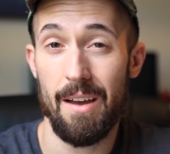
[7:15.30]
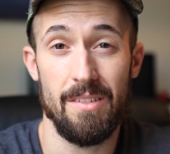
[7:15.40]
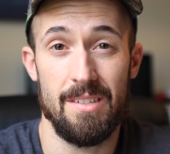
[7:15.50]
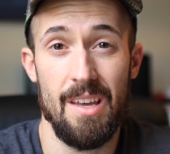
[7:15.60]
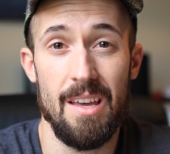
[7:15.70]

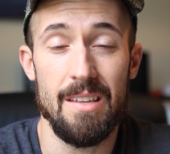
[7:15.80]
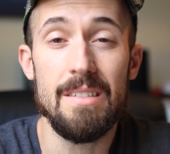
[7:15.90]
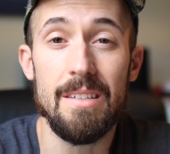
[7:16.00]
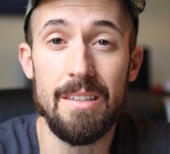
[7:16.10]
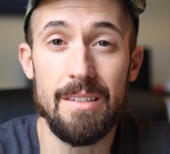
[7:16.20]
to say, this
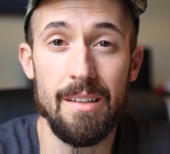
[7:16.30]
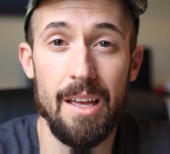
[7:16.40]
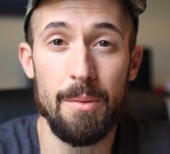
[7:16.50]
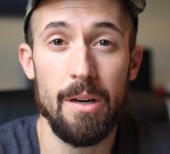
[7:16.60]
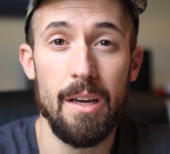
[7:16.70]
is a
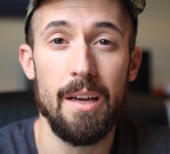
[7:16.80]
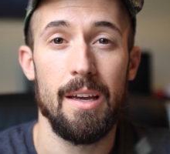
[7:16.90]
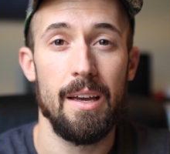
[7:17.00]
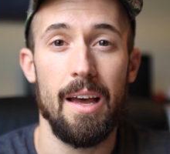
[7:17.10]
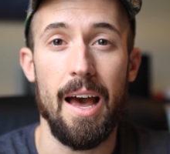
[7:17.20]
disclaimer,
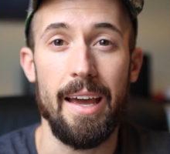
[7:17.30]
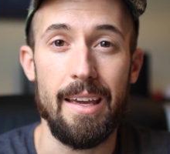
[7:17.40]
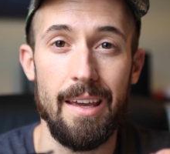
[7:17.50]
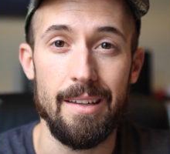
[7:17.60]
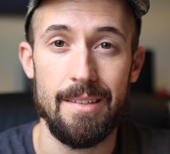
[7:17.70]
I
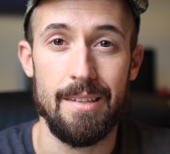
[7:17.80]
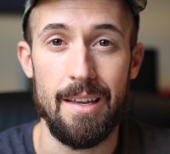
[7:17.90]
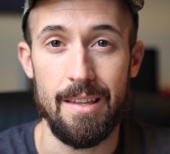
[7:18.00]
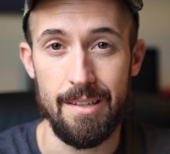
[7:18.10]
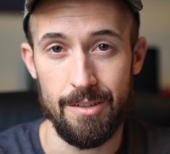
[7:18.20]
can't
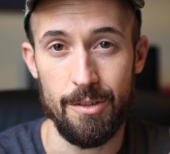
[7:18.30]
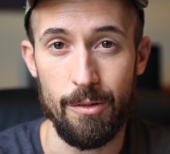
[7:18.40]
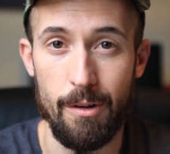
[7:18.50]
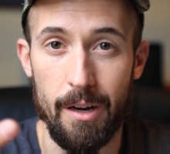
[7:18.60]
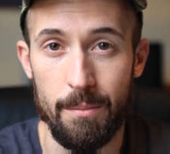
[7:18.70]
say that these are
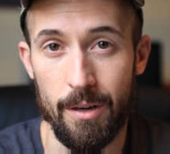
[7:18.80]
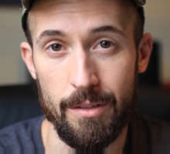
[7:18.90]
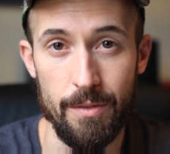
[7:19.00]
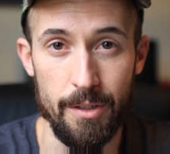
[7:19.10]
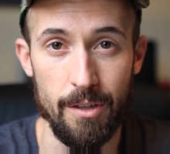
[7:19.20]
the correct
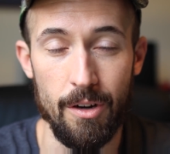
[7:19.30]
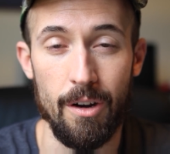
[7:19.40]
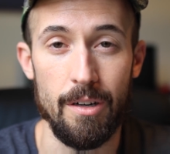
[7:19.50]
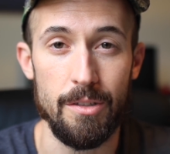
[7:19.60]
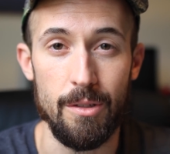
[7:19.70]
parts for your
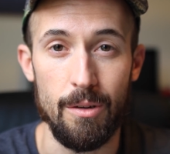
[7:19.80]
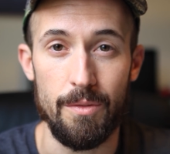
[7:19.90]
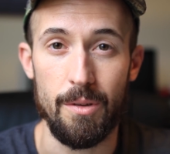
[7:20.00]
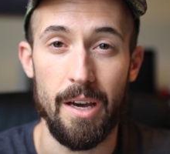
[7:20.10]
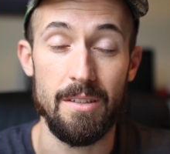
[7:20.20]
cars. So if
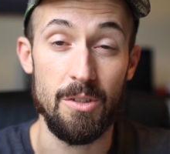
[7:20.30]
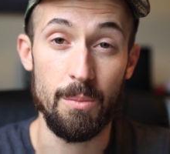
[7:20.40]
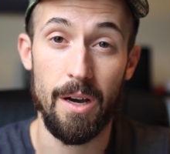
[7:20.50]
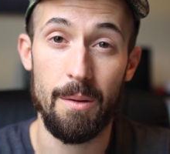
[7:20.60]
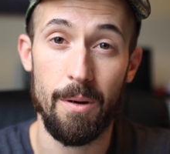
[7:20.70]
you guys do
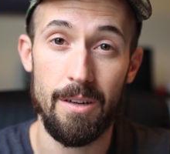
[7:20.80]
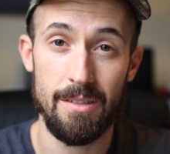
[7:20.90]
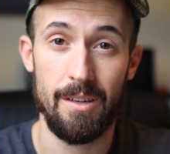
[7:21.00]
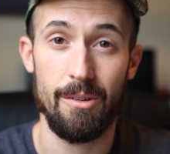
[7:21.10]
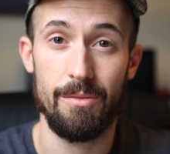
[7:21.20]
buy the
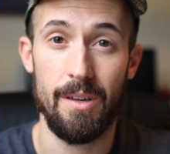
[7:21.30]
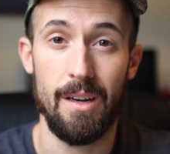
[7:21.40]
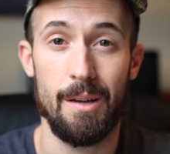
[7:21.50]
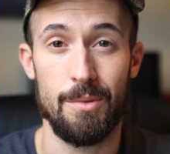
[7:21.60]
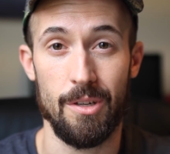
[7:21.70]
parts and they don't
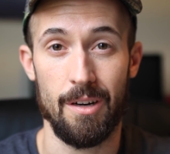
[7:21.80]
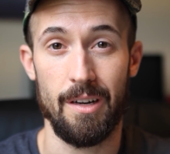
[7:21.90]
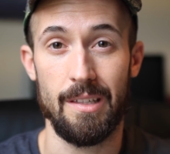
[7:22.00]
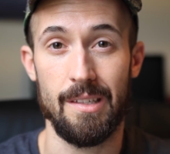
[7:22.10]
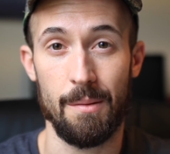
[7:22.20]
fit, I'm
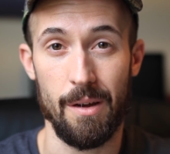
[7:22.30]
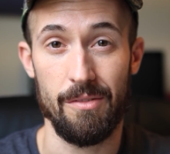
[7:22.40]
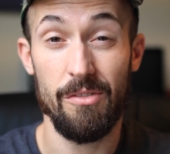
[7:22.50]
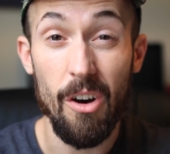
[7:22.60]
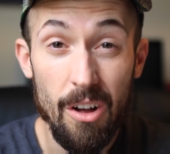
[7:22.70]
sorry, it's not my
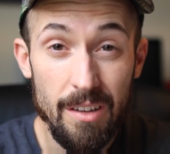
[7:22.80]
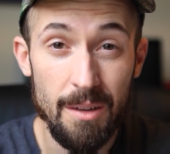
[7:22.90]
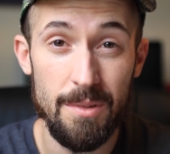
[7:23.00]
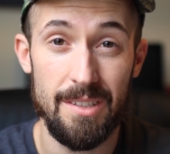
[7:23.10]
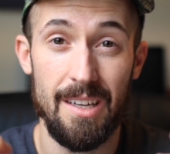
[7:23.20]
fault.
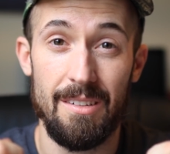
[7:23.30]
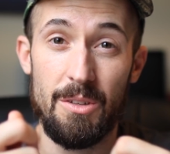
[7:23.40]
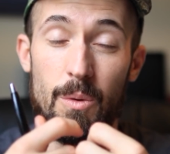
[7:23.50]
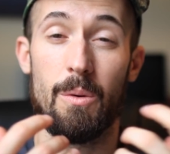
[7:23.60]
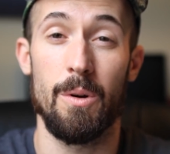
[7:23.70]
I'm just telling
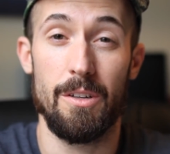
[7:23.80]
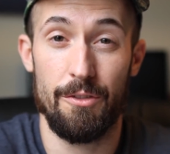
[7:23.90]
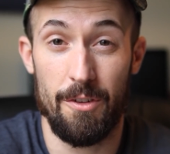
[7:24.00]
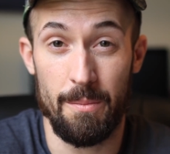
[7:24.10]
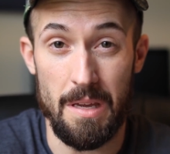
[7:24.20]
you what worked
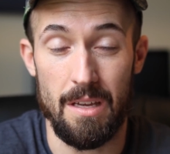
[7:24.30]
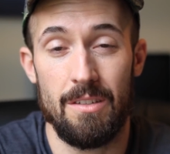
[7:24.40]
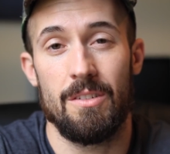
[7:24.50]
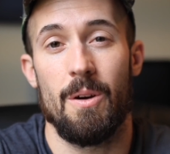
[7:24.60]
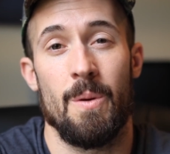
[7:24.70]
for me.
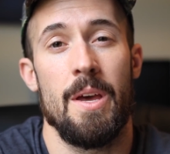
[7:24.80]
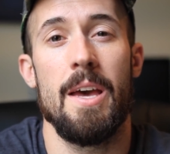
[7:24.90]
So